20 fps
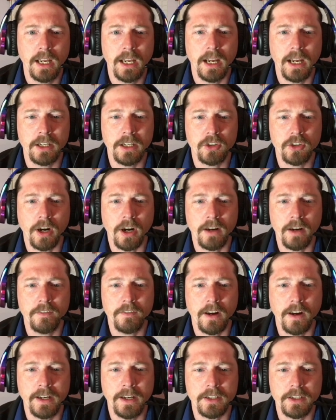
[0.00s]
and try and
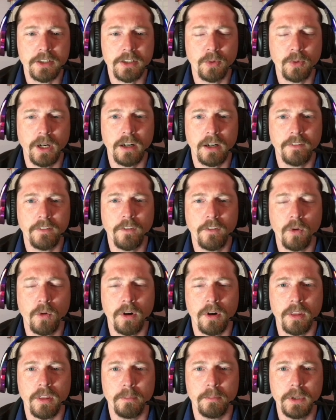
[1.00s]
find a square for
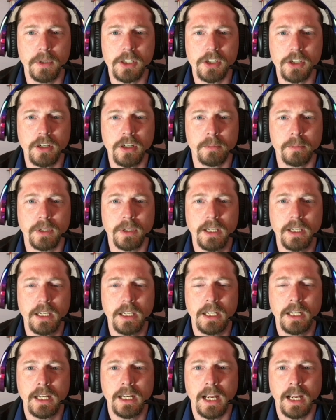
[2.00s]
the bishop,
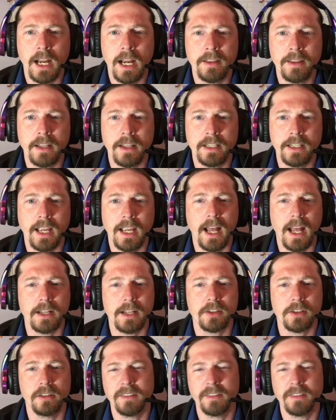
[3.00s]
and then castle.